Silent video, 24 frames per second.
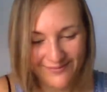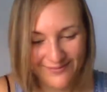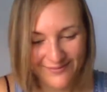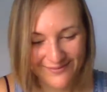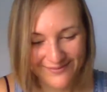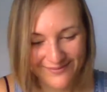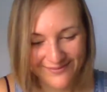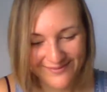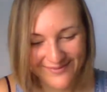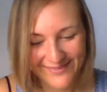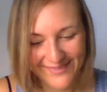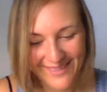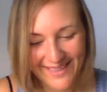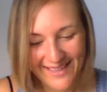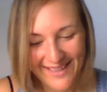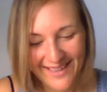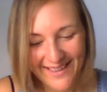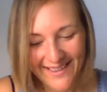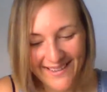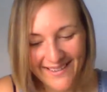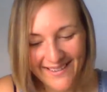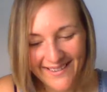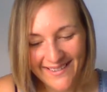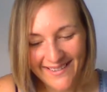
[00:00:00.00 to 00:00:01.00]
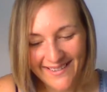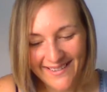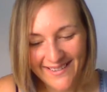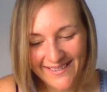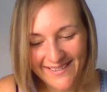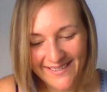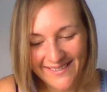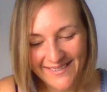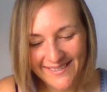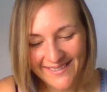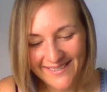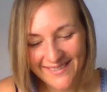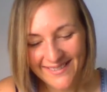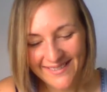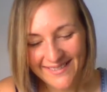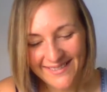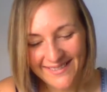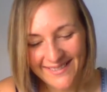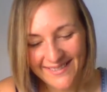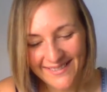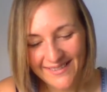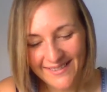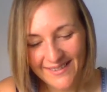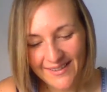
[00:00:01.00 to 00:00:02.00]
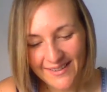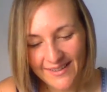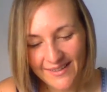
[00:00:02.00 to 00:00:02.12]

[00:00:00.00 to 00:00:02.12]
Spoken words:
Nothing is said.